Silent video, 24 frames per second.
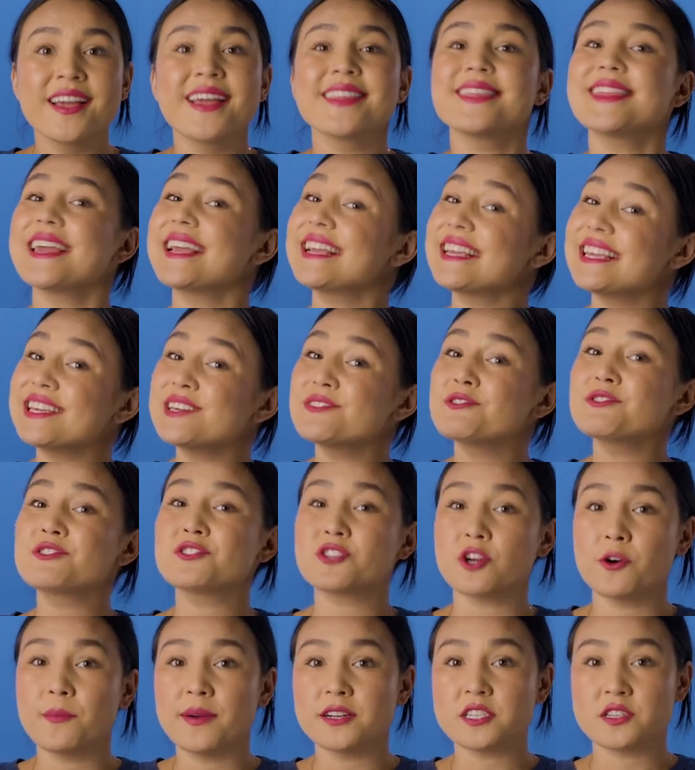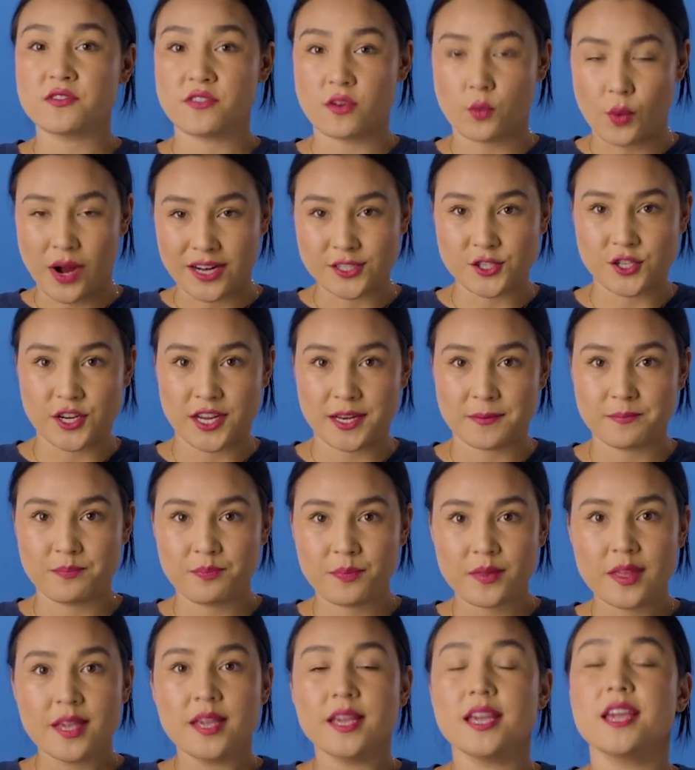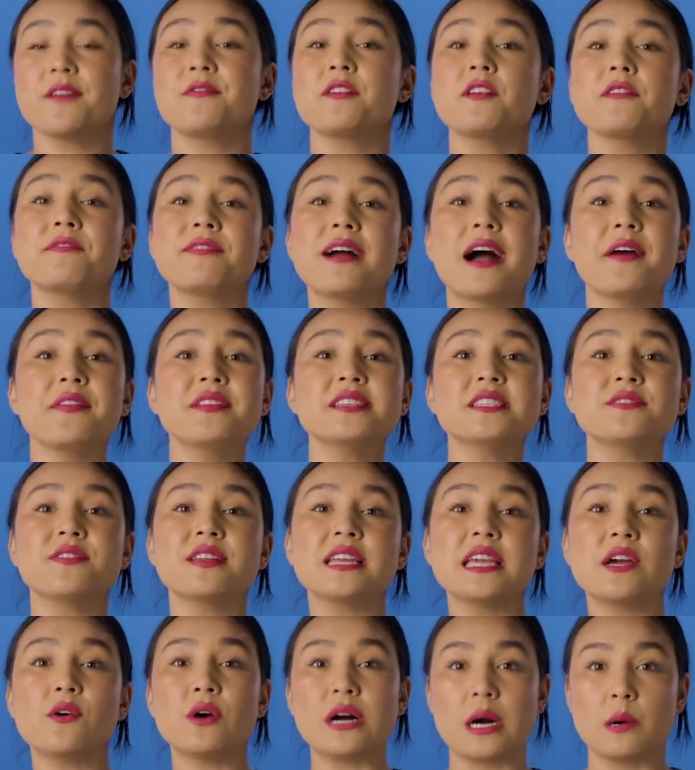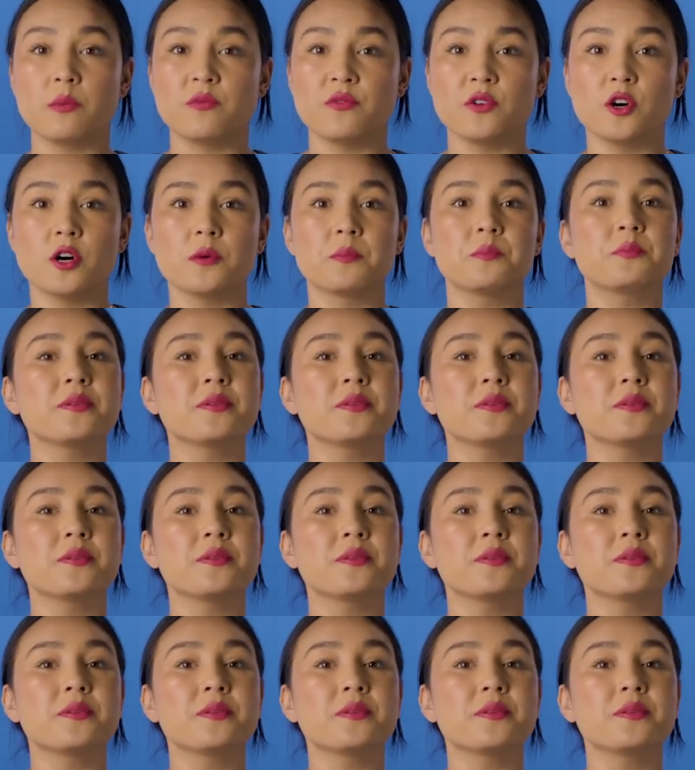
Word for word: Thank you so much for watching. If you found this video helpful,